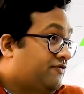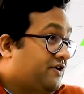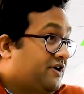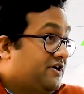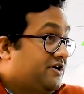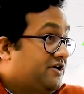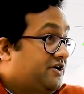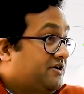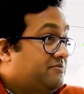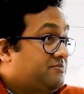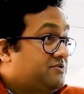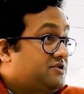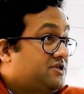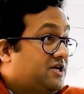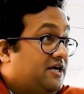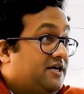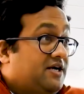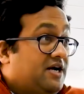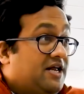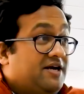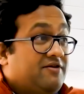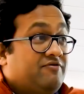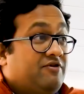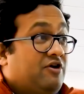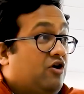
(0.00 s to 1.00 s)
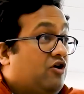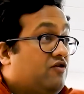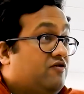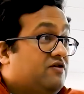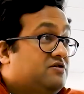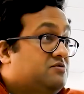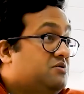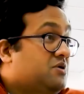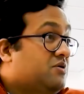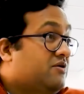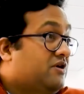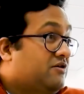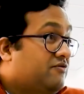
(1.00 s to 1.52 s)
fingertips, right? Like we'll
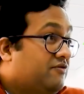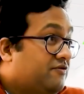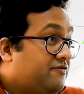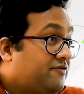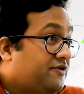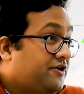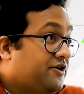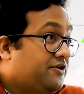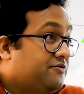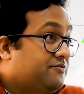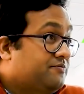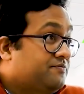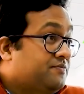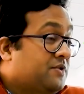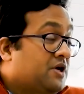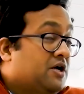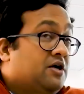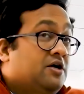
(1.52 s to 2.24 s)
always be available for you.